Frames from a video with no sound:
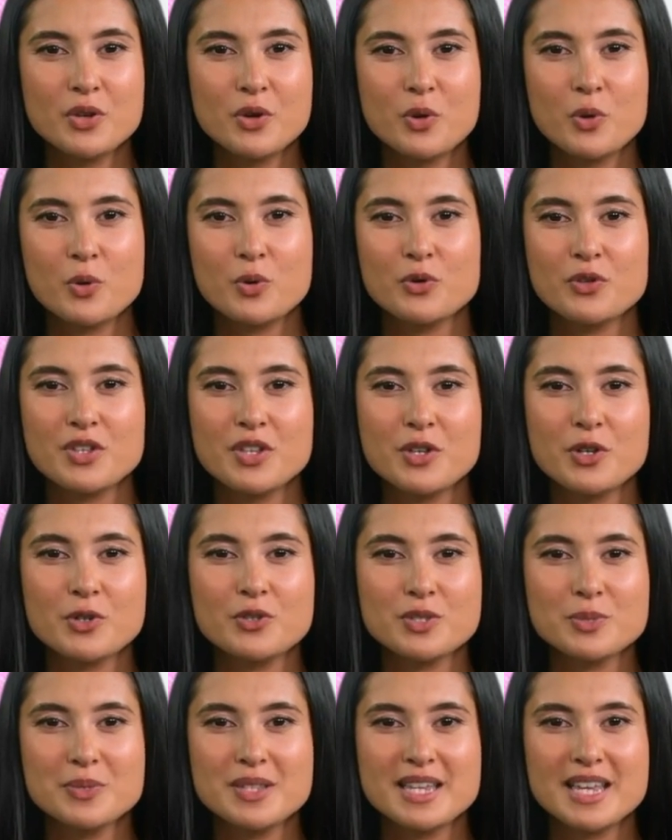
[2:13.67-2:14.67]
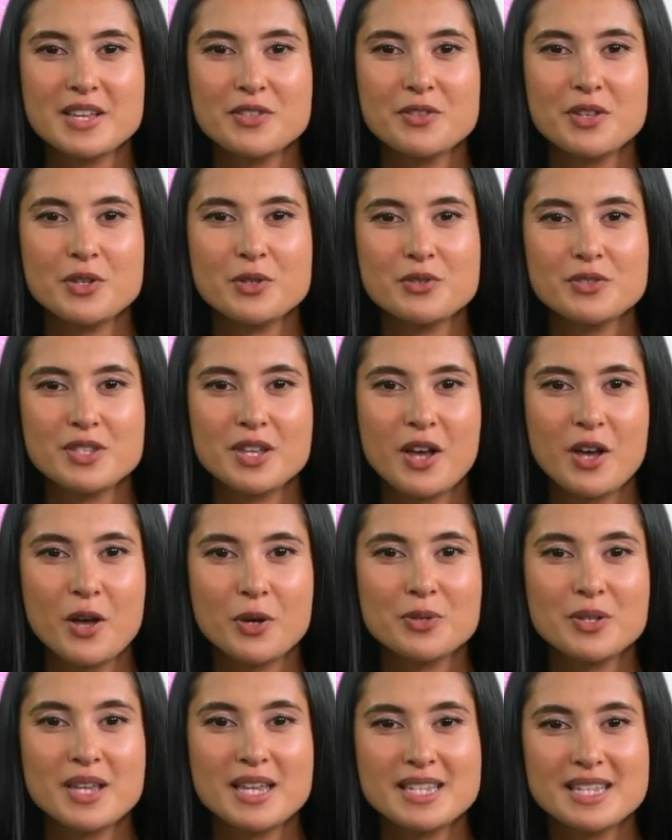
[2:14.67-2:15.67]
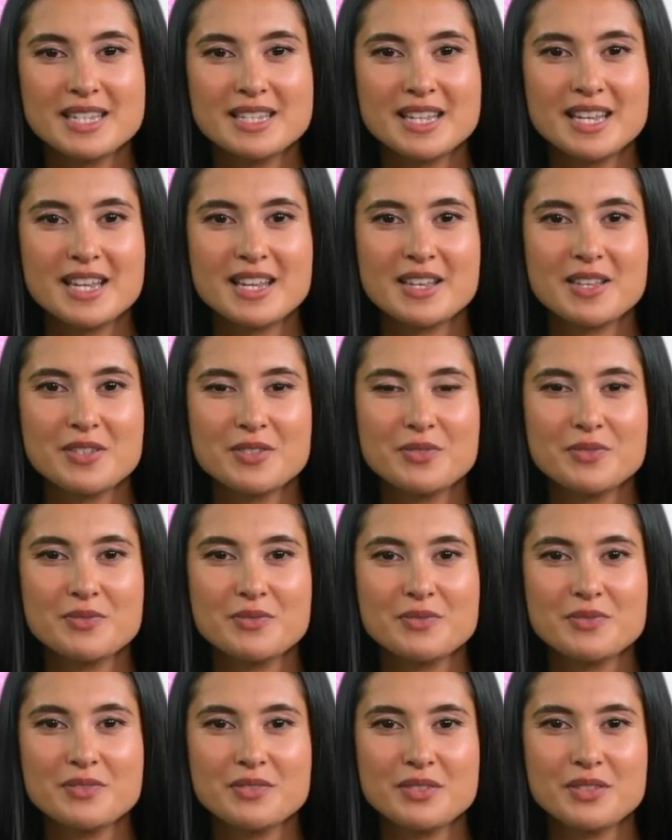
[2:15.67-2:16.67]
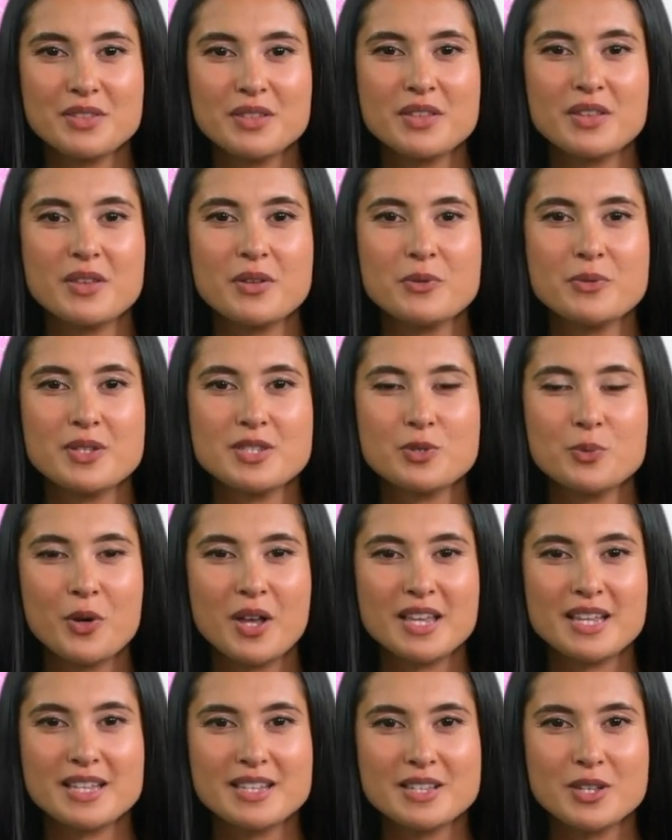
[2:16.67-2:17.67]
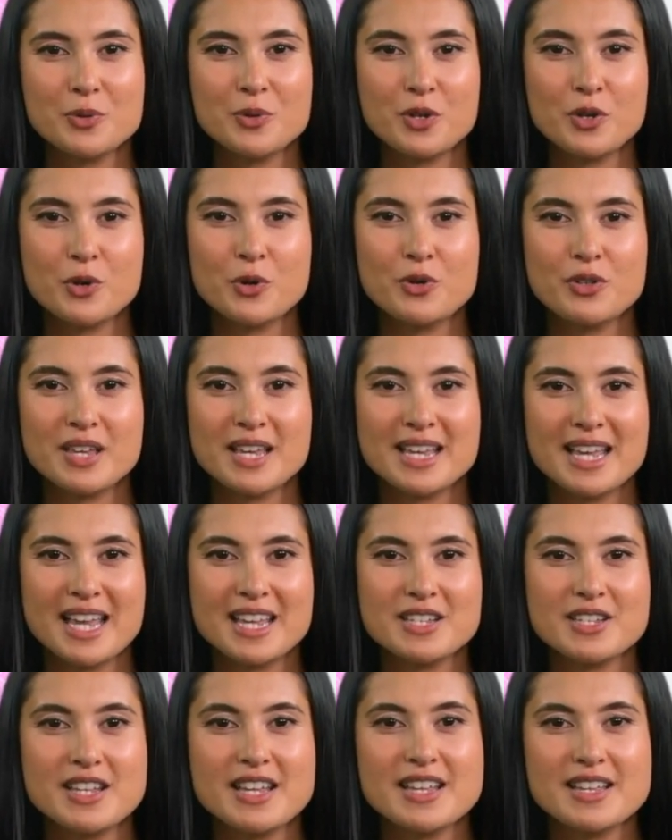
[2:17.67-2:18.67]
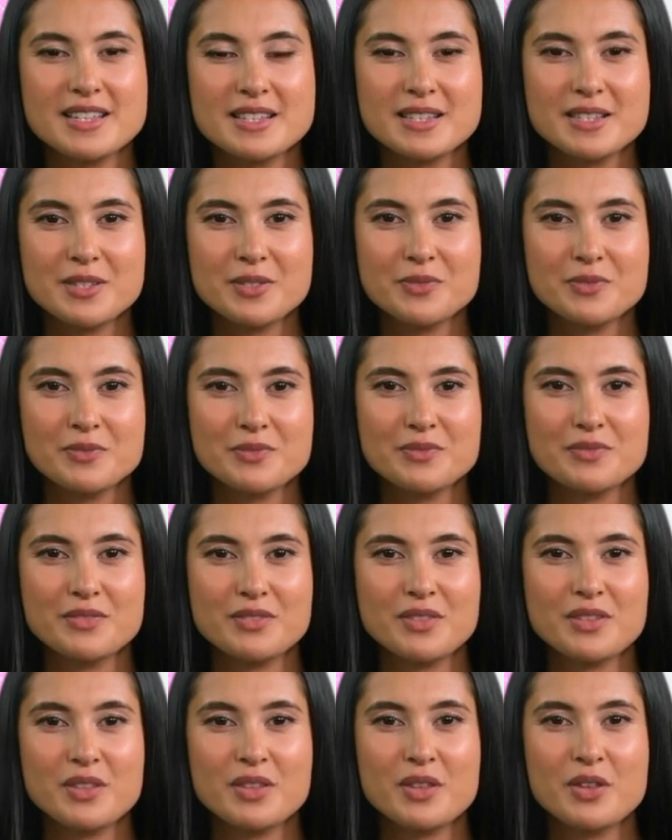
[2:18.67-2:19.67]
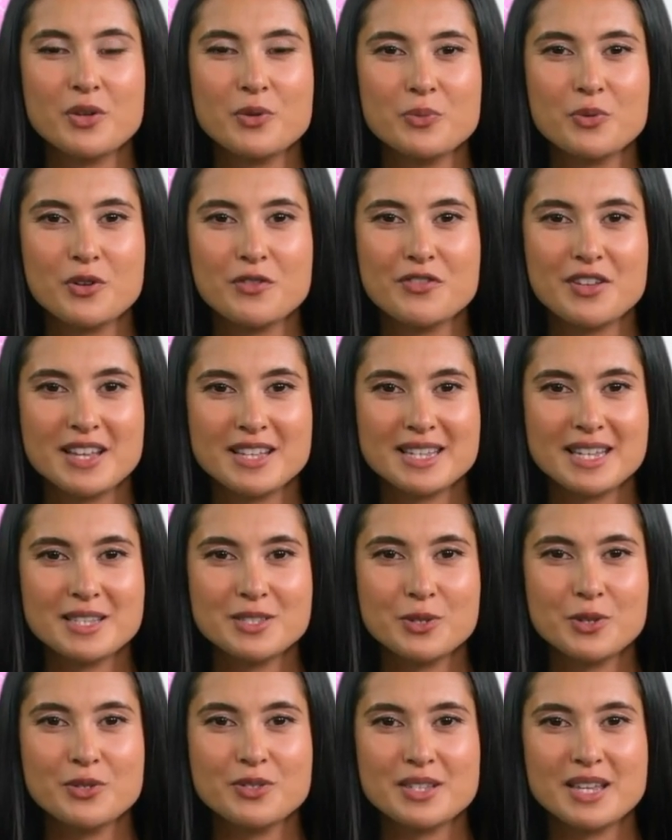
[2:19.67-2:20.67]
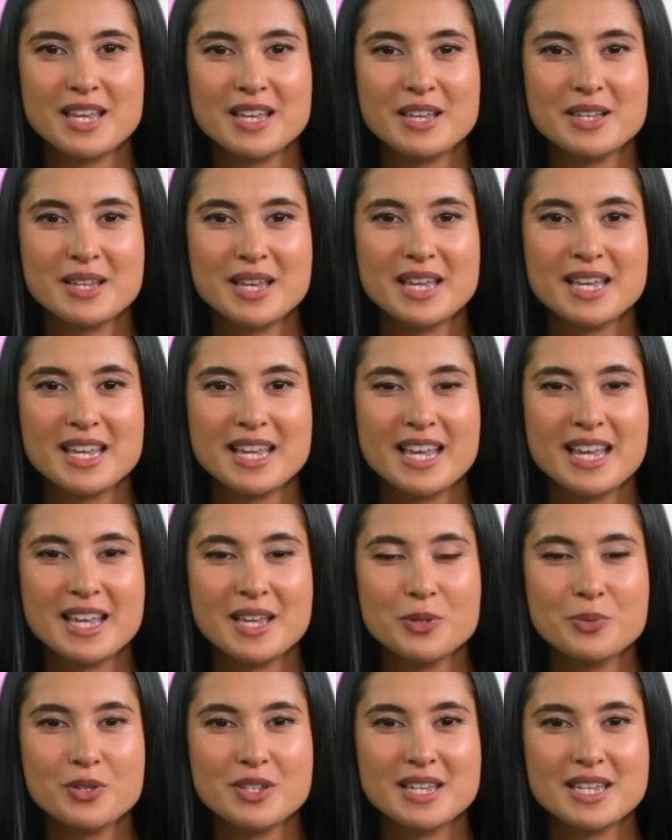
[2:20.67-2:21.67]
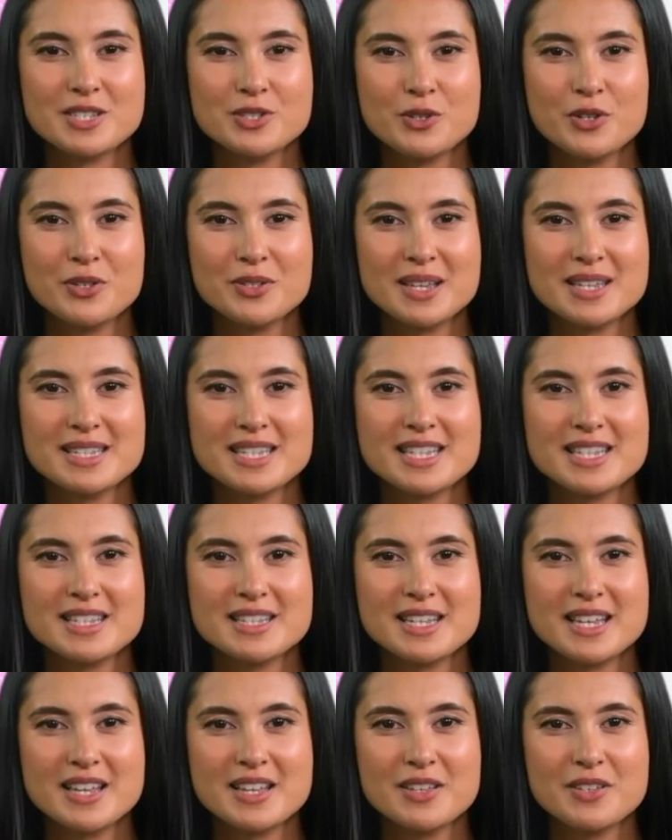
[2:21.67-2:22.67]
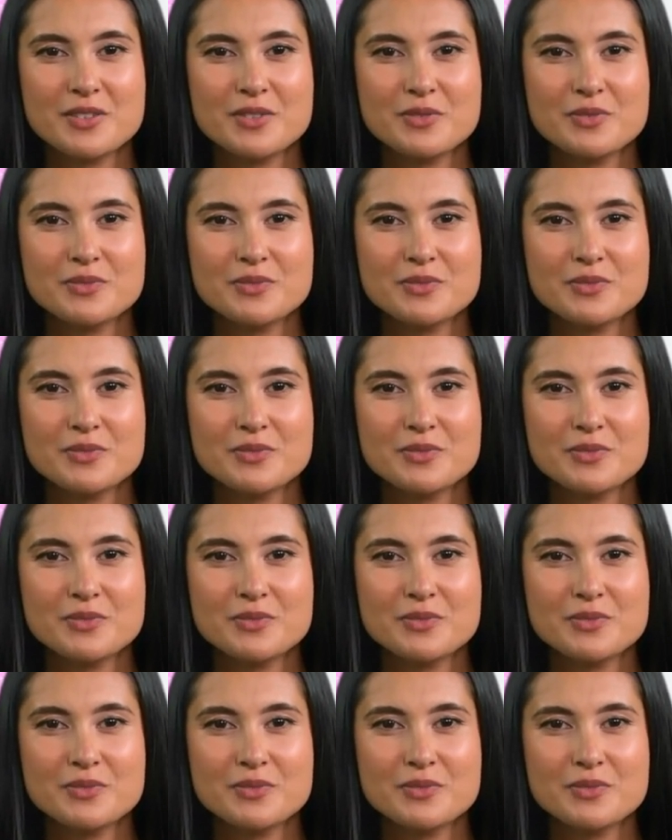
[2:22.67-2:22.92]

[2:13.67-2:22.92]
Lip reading: All the course materials are uploaded here, as well as the recorded lectures. Professors also communicate with you through messages here.